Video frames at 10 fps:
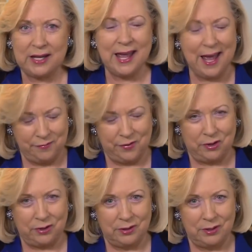
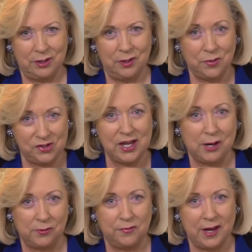heifer for
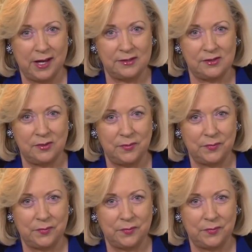sacrifice.